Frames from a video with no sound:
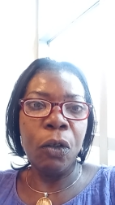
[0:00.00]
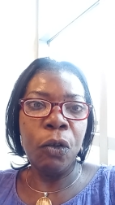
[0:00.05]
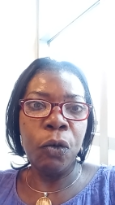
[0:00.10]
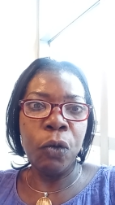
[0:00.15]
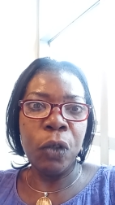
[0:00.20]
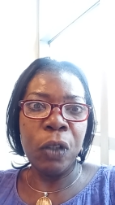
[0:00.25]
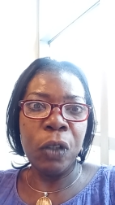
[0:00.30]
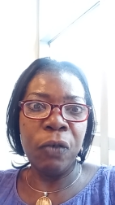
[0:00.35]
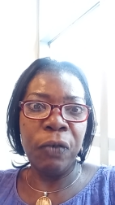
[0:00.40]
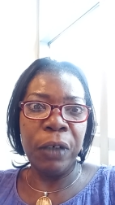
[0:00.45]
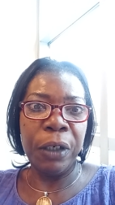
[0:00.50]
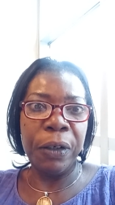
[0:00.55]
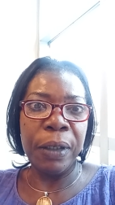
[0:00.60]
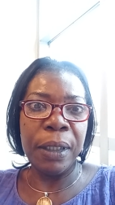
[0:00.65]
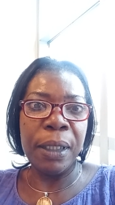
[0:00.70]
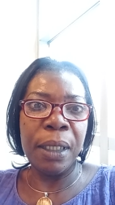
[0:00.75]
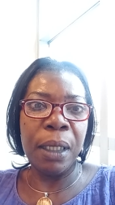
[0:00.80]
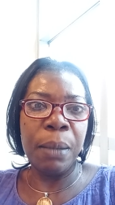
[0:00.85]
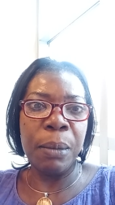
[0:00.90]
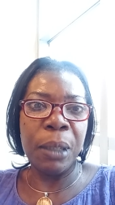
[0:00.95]
those very
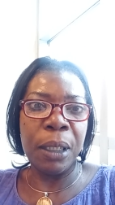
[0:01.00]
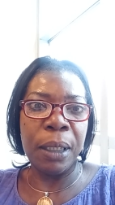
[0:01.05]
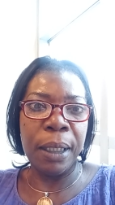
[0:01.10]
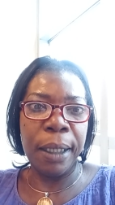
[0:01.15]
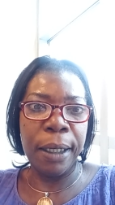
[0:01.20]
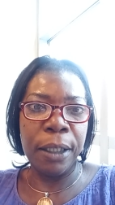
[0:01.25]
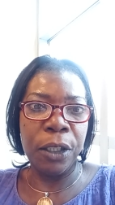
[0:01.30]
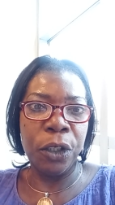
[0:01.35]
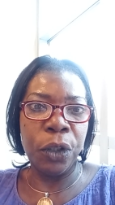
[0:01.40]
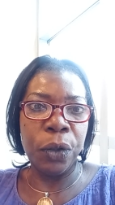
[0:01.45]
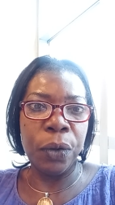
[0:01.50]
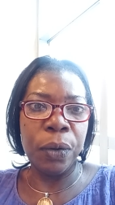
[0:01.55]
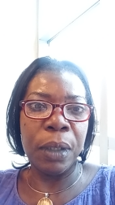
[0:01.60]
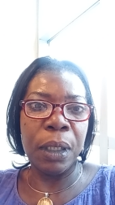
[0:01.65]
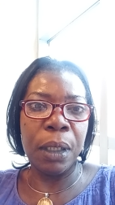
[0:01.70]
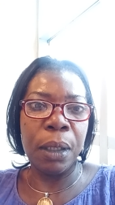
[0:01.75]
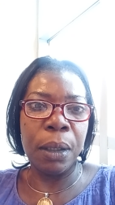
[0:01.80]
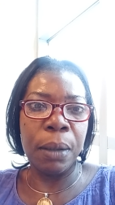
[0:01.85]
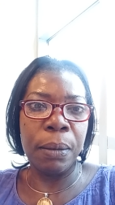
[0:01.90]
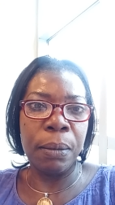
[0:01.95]
same
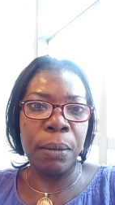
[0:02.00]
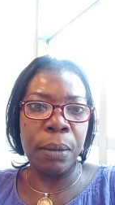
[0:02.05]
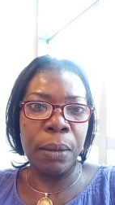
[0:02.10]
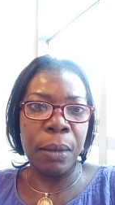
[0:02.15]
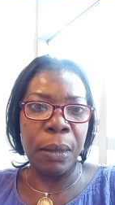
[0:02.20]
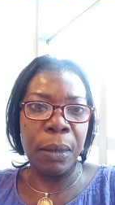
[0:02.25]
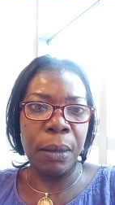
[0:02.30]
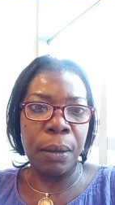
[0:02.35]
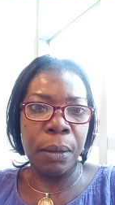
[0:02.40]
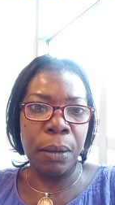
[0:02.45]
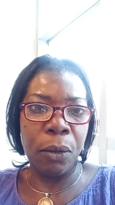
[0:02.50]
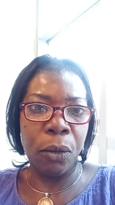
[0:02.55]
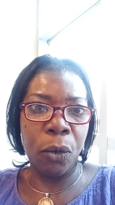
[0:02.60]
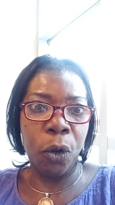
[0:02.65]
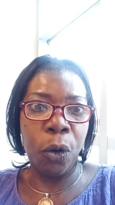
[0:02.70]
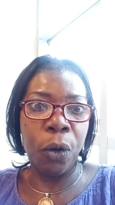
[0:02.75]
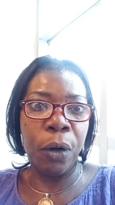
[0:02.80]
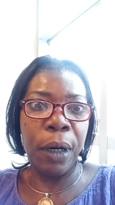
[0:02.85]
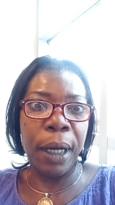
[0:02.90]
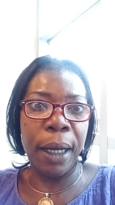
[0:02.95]
statutes and
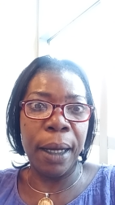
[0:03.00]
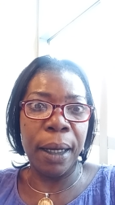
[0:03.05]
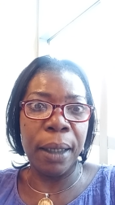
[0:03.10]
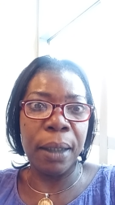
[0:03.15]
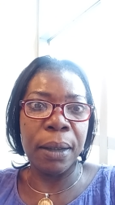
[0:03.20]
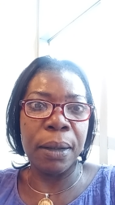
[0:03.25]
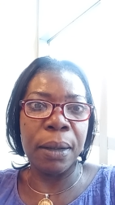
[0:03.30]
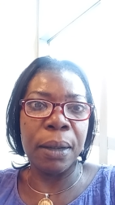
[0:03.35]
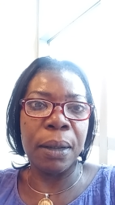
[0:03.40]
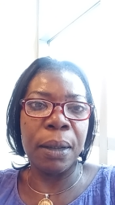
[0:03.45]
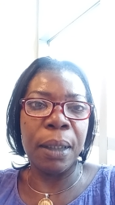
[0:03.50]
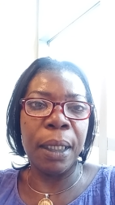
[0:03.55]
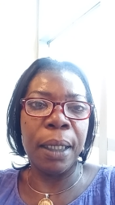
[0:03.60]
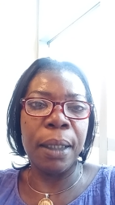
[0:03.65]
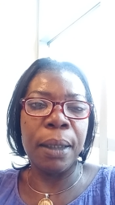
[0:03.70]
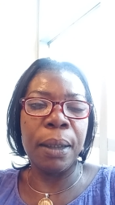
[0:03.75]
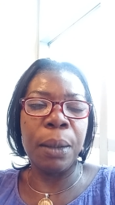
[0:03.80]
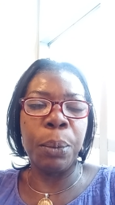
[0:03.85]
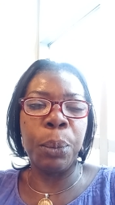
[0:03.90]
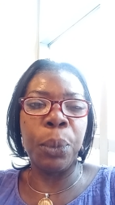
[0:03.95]
or acts
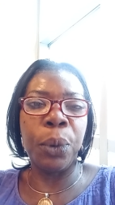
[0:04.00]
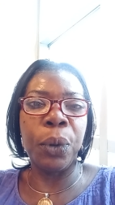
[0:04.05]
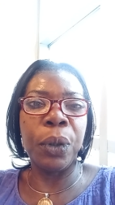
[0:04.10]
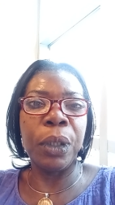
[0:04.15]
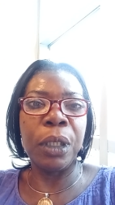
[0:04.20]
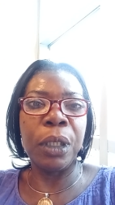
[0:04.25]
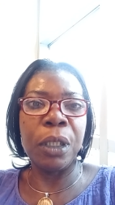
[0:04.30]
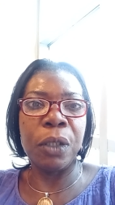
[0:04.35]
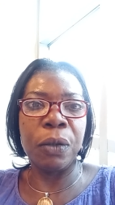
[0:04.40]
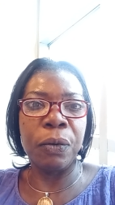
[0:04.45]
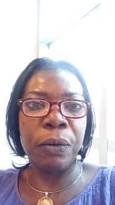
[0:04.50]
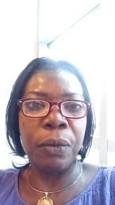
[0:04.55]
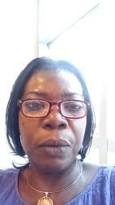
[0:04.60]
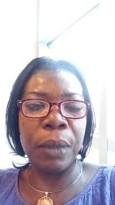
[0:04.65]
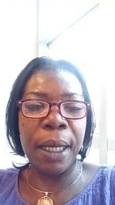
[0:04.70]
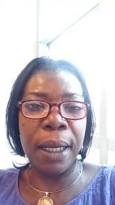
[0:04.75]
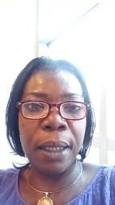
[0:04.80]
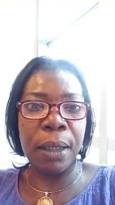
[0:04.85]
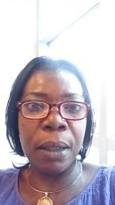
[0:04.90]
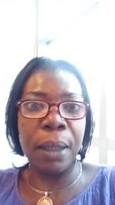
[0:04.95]
that the board is,
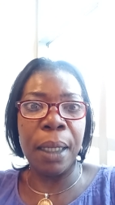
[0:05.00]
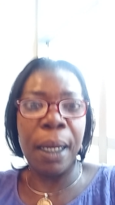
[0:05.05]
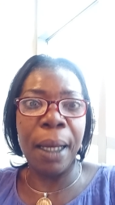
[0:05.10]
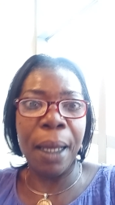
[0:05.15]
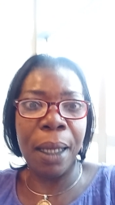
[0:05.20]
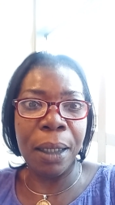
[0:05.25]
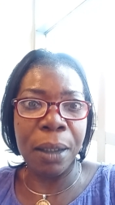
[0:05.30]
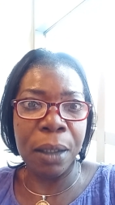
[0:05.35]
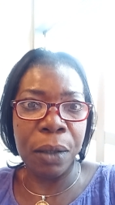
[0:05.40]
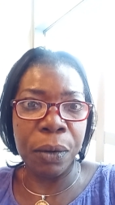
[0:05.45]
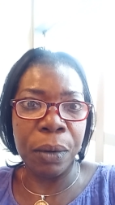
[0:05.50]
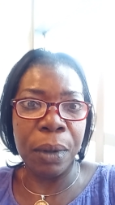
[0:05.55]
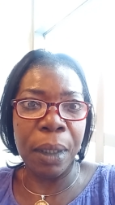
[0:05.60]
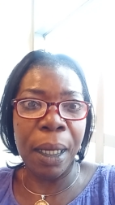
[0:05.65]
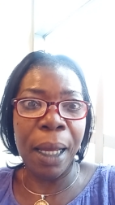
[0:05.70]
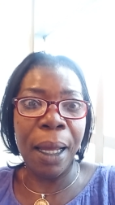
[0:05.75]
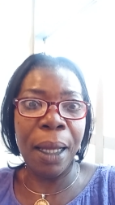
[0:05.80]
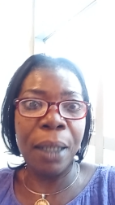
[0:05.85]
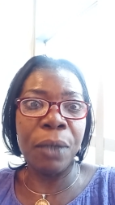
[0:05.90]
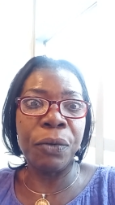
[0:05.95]
has, has
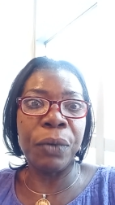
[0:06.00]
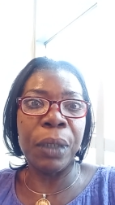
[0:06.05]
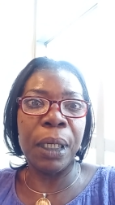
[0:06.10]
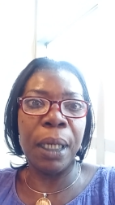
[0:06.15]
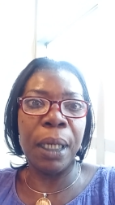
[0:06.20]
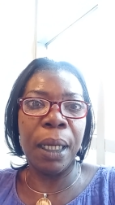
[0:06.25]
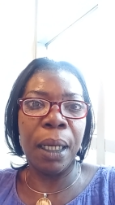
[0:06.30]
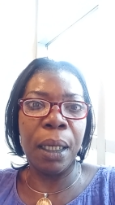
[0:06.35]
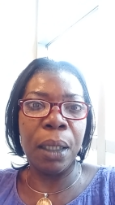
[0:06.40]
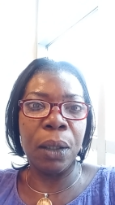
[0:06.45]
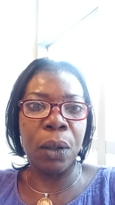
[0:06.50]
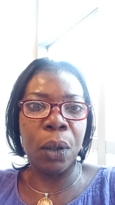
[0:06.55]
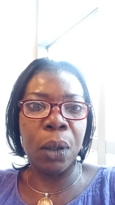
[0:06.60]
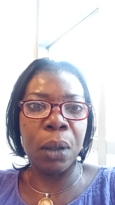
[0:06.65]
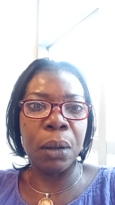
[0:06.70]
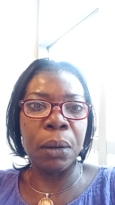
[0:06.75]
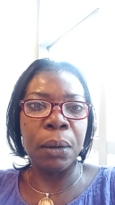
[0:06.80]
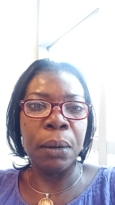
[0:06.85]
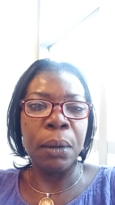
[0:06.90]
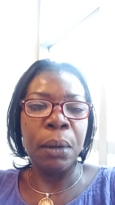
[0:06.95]
had relied
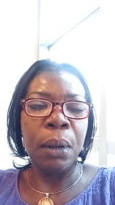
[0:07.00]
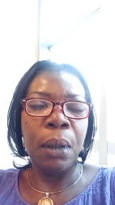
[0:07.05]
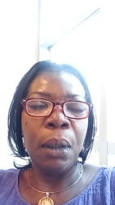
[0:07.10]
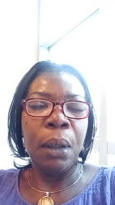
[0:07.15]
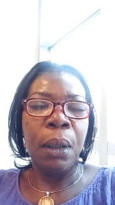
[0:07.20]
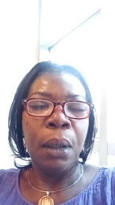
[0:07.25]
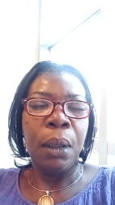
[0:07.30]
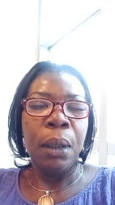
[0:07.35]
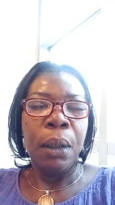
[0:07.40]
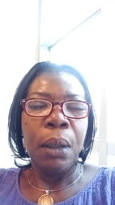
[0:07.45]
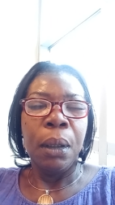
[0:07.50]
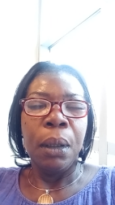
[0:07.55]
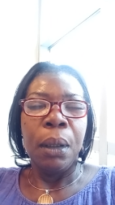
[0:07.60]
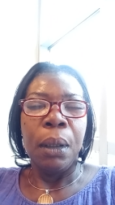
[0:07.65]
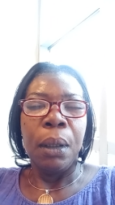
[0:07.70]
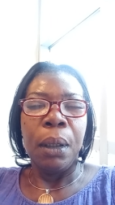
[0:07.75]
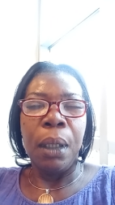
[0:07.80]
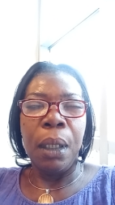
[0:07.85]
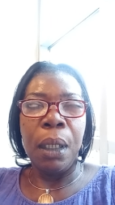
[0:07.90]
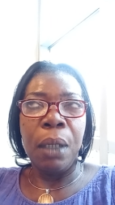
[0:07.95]
on
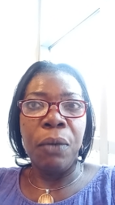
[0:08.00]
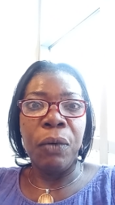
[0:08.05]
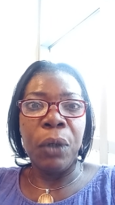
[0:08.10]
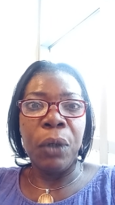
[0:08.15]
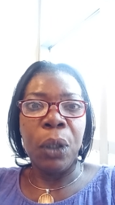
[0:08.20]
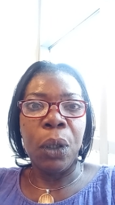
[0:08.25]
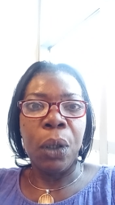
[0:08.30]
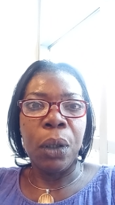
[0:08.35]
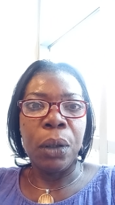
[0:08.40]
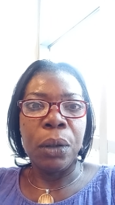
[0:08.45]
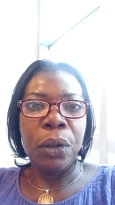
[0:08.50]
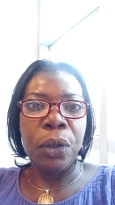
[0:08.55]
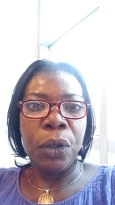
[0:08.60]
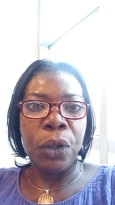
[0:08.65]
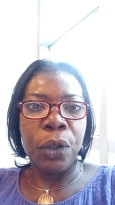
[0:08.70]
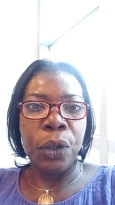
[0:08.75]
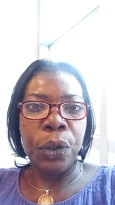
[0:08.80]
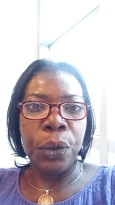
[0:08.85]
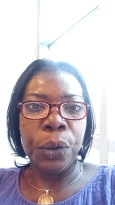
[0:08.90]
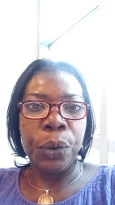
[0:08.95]
in
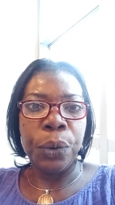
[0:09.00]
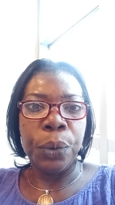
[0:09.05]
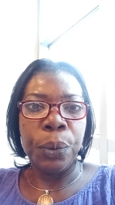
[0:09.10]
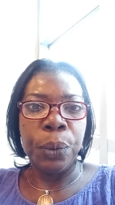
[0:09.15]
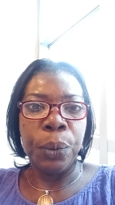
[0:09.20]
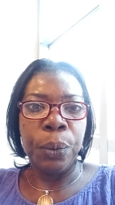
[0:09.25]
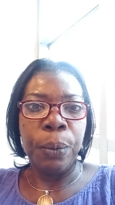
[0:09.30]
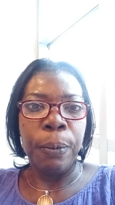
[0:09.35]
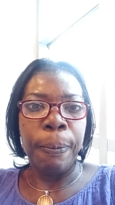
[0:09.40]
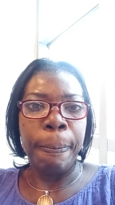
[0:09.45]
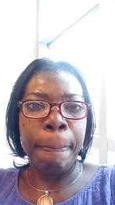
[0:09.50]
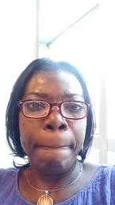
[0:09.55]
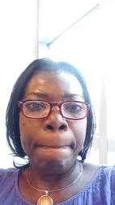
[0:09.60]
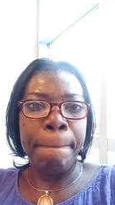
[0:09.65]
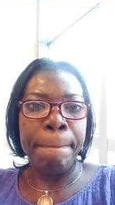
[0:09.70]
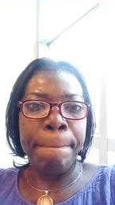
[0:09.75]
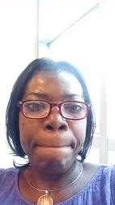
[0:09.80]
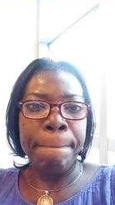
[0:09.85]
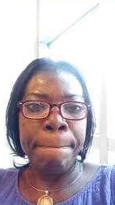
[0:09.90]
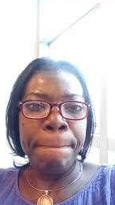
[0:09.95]
regards to
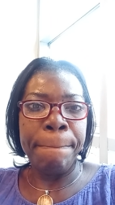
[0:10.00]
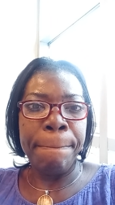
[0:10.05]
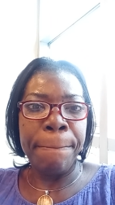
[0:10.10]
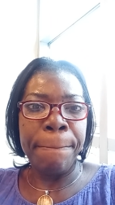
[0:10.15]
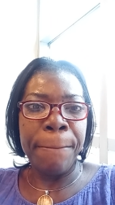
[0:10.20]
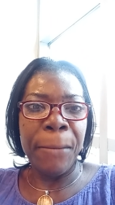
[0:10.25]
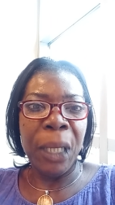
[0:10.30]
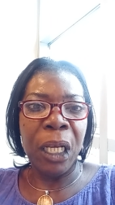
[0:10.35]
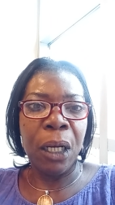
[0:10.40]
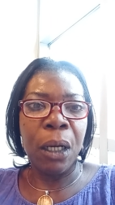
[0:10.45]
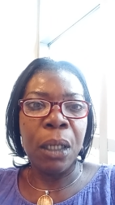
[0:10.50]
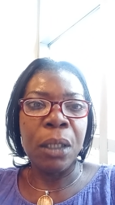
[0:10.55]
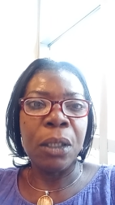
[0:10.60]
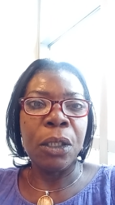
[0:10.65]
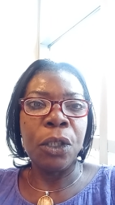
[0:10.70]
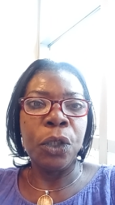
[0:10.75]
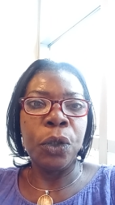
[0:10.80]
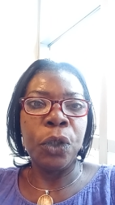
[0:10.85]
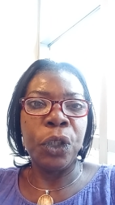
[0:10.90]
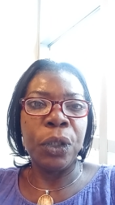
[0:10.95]
the
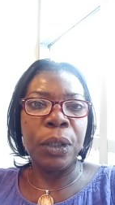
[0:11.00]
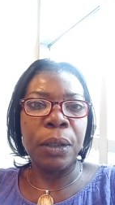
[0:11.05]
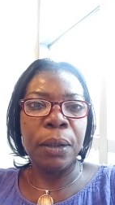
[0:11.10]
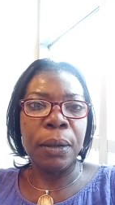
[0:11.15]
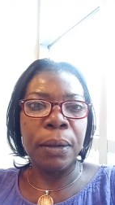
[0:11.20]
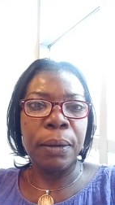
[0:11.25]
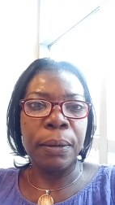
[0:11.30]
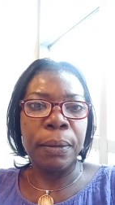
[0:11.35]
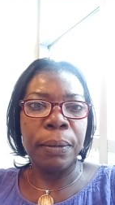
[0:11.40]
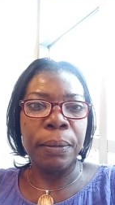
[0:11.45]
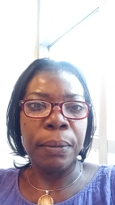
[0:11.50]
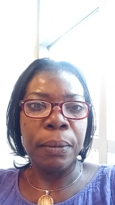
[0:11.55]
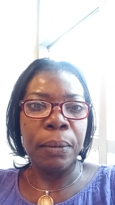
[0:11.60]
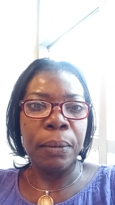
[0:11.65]
constitutional